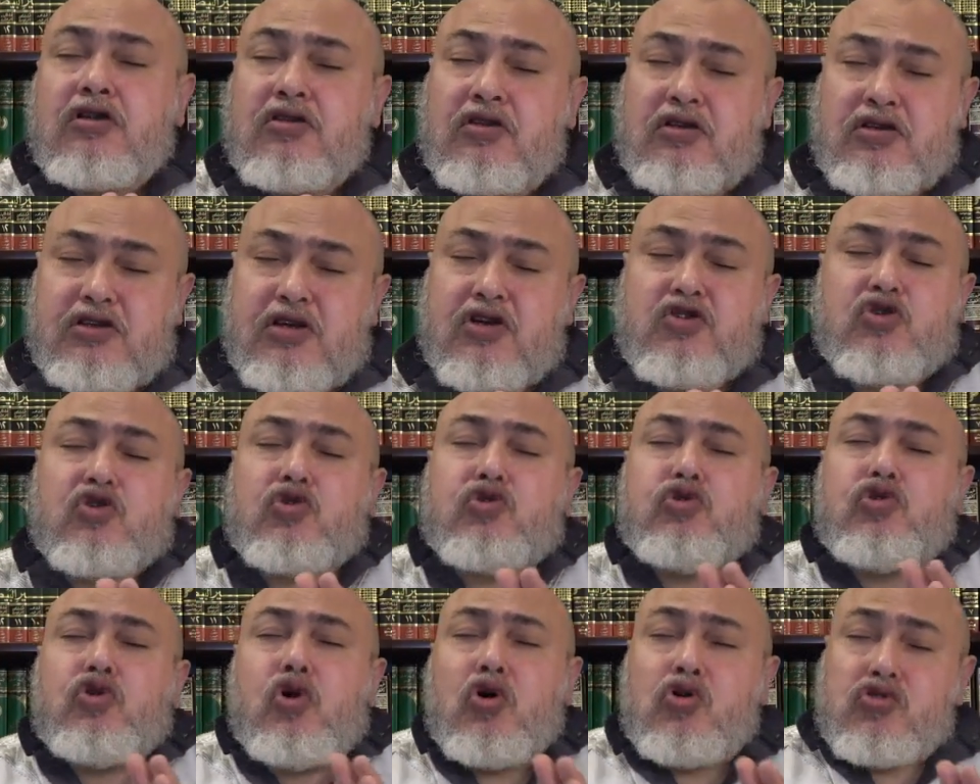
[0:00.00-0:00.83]
the
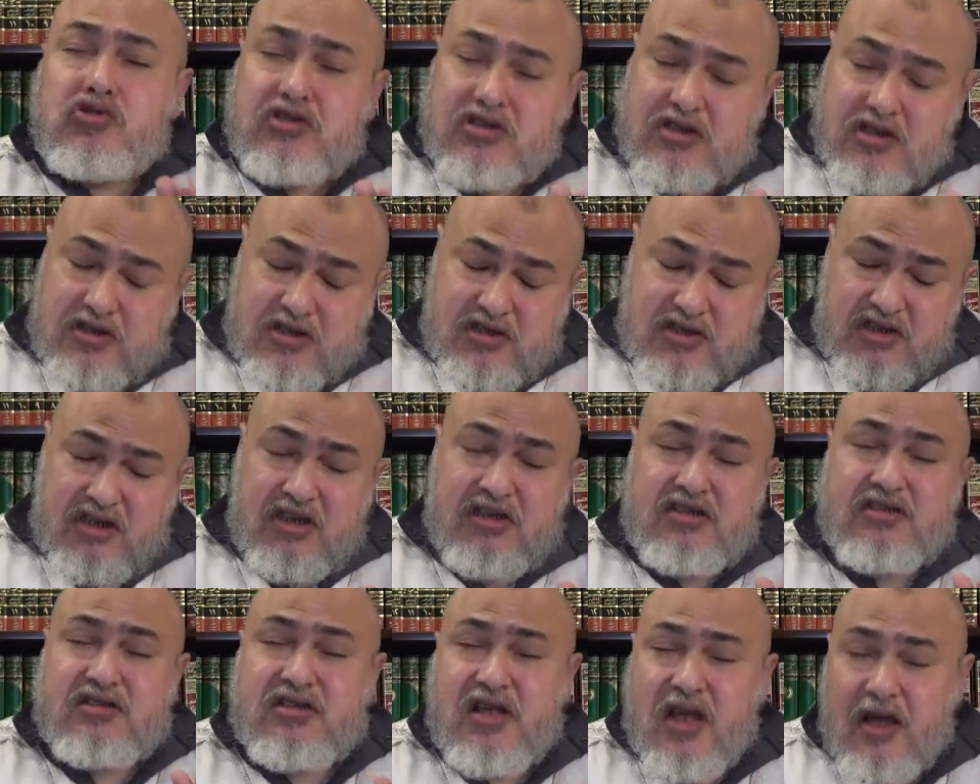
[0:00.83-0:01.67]
closest
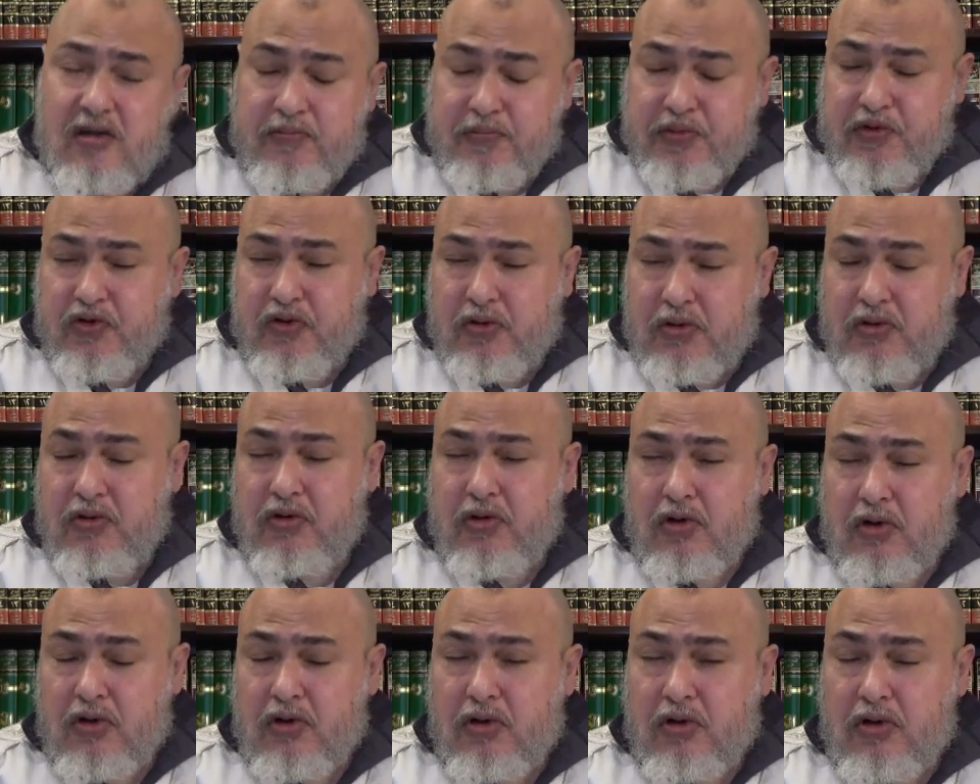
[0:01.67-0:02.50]
example
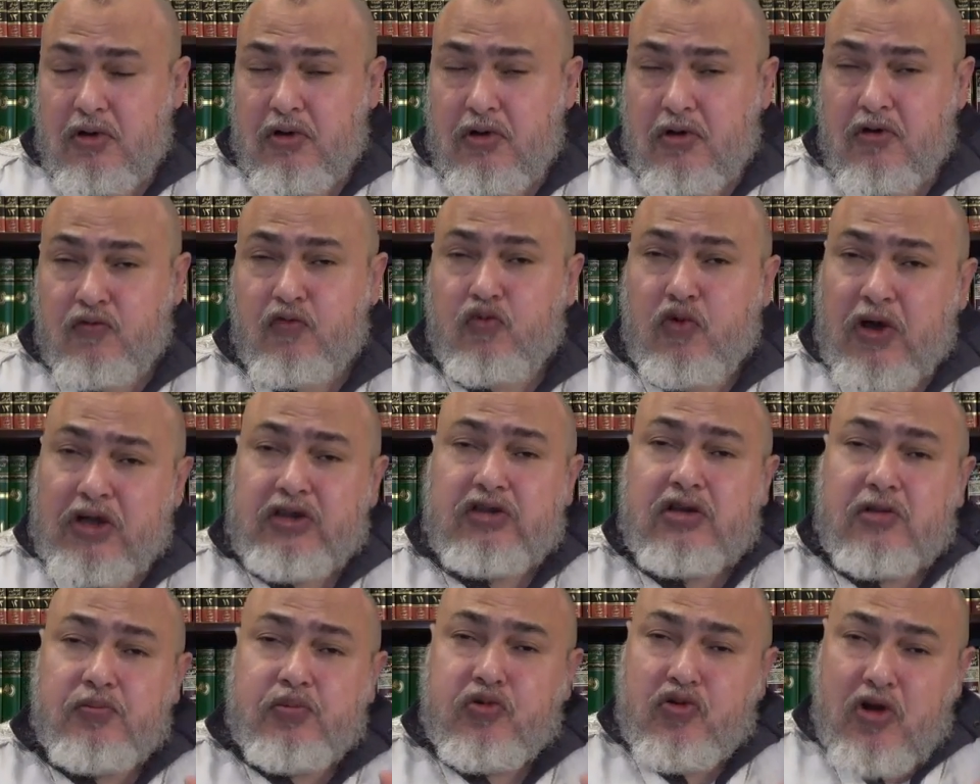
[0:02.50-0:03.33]
of what
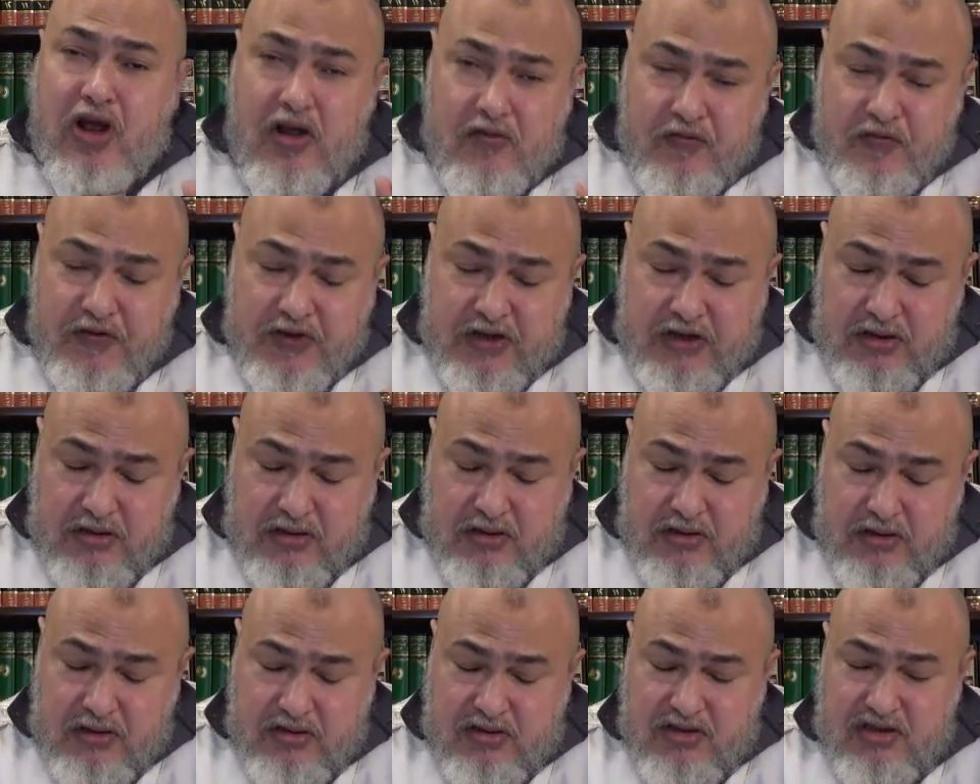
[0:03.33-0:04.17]
the
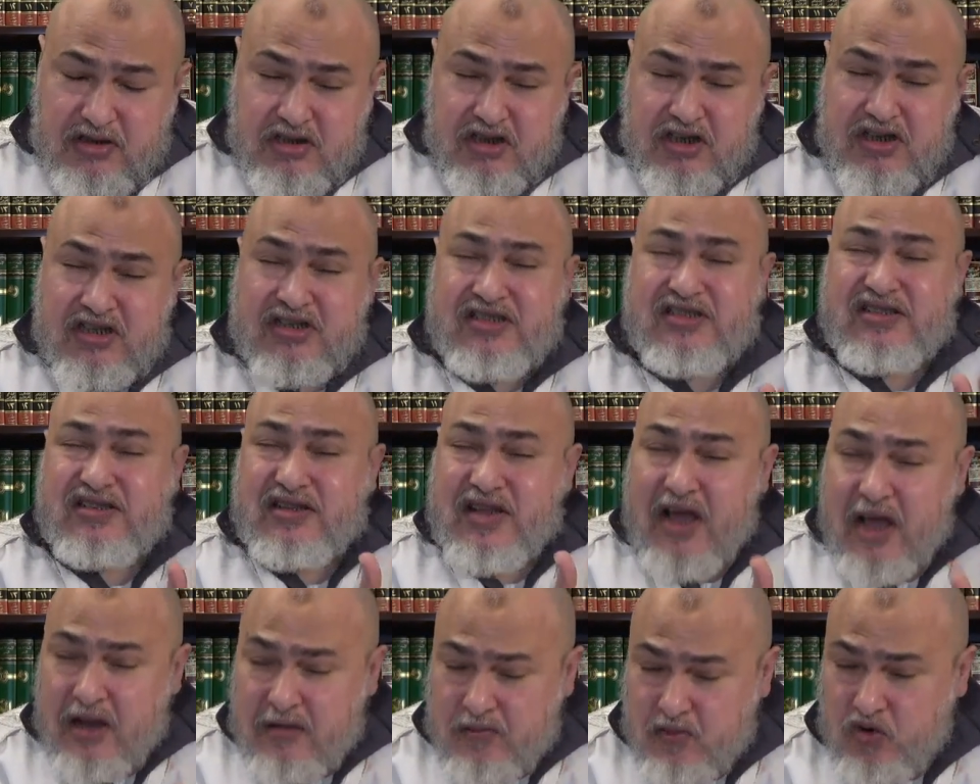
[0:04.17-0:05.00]
Prophet's
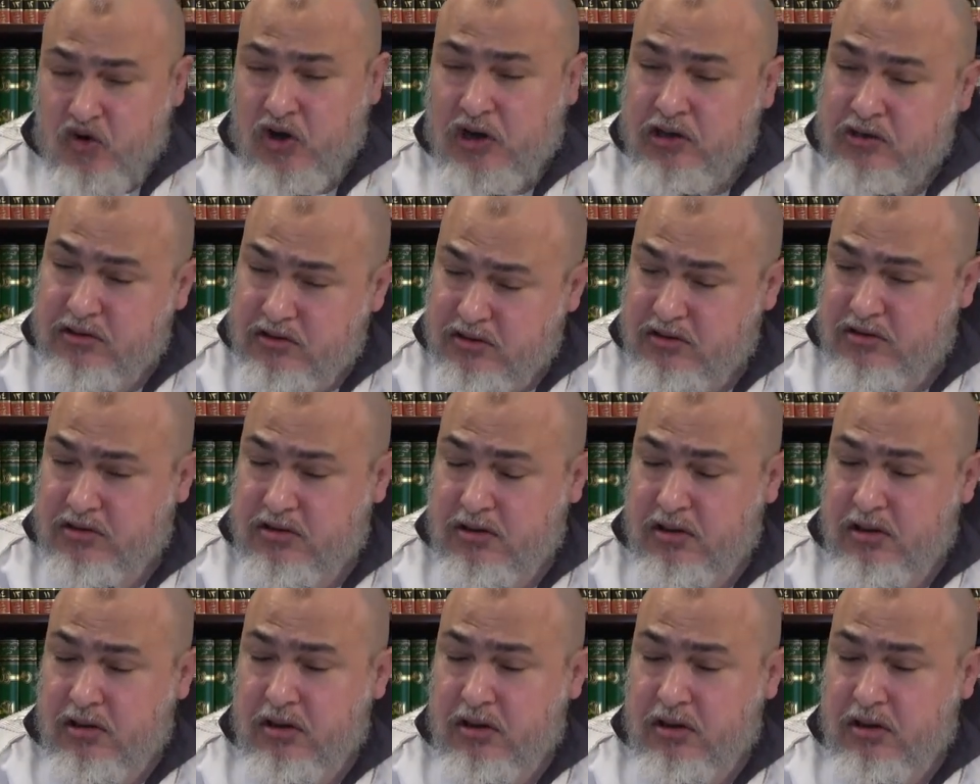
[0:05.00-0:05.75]
Islam was,